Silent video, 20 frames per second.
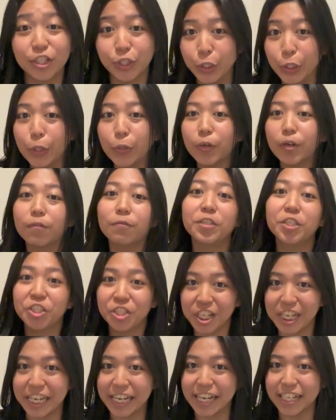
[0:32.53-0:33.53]
tour of the
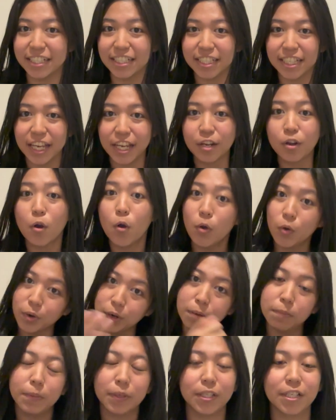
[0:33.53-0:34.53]
Shinkansen
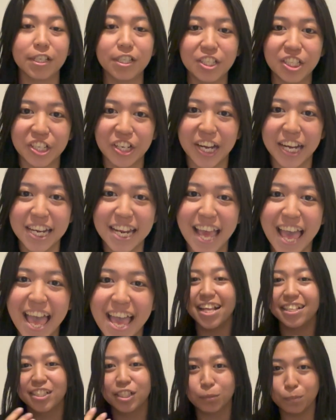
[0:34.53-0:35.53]
or a bullet train,
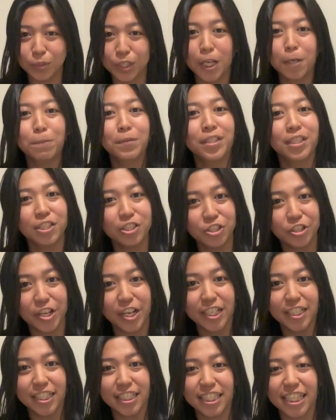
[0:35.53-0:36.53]
and some tips and
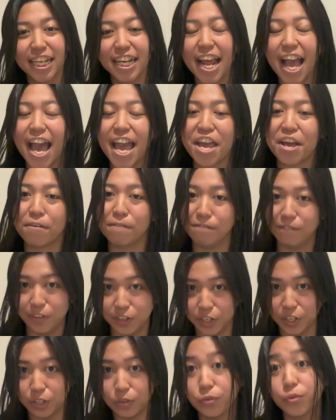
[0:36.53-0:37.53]
tricks that I have
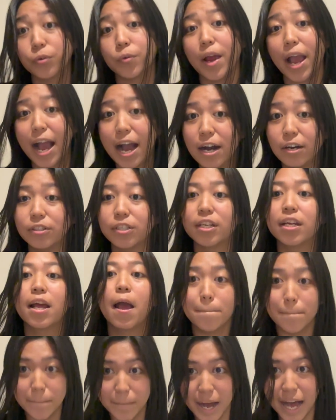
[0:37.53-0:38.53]
learned throughout
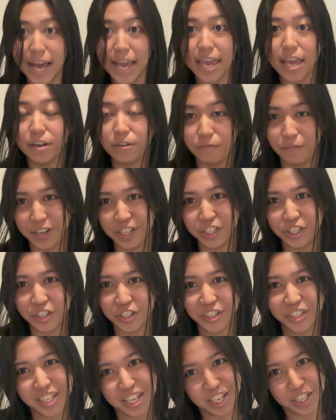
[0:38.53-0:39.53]
my
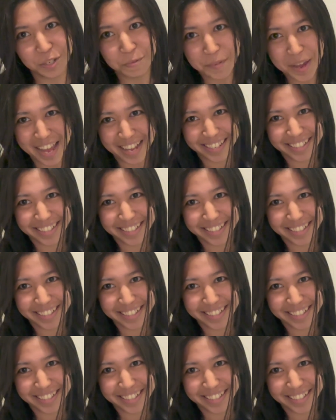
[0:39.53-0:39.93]
adventures in Japan.